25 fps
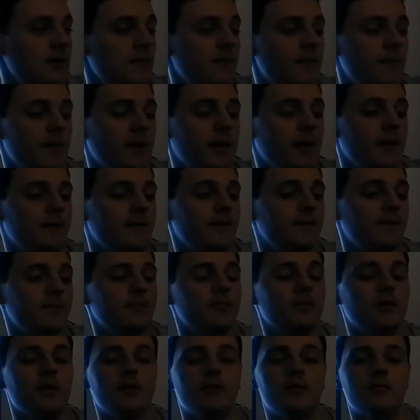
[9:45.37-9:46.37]
But
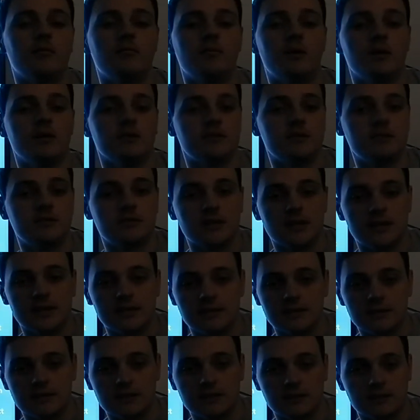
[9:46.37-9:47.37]
most
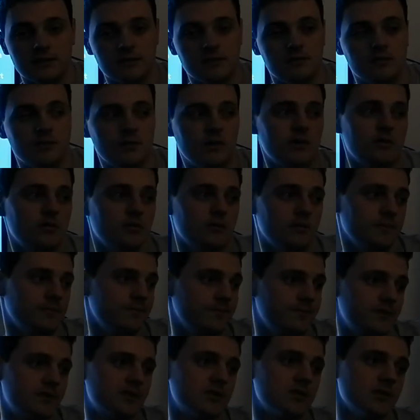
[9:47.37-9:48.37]
incidents will
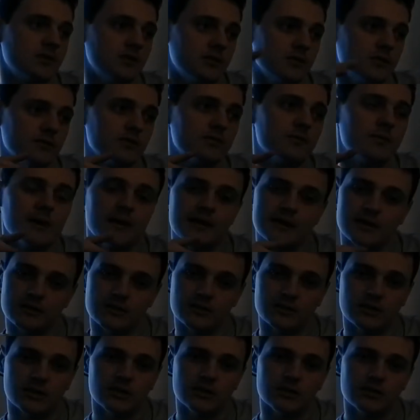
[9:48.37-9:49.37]
sort of pick and
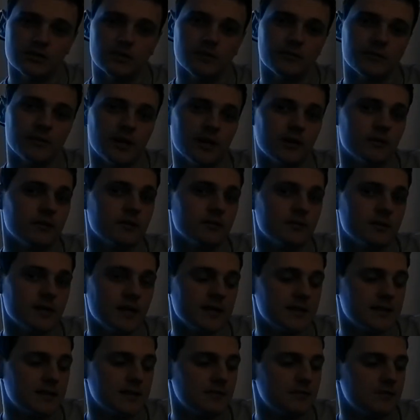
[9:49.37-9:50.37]
choose from the other
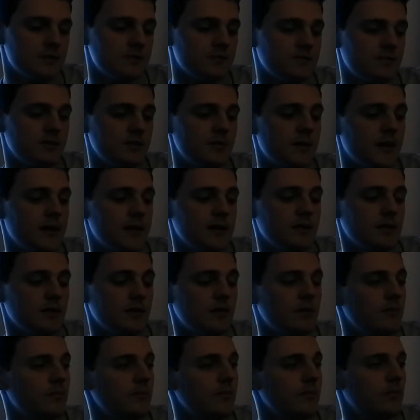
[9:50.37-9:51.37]
objectives depending
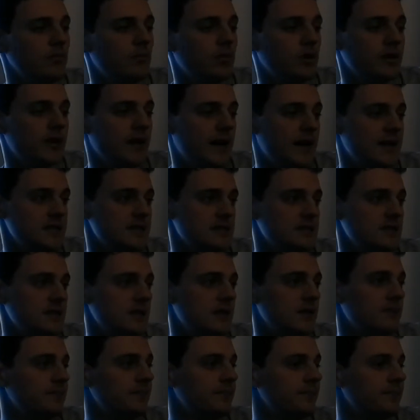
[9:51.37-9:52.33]
on what the hazards are.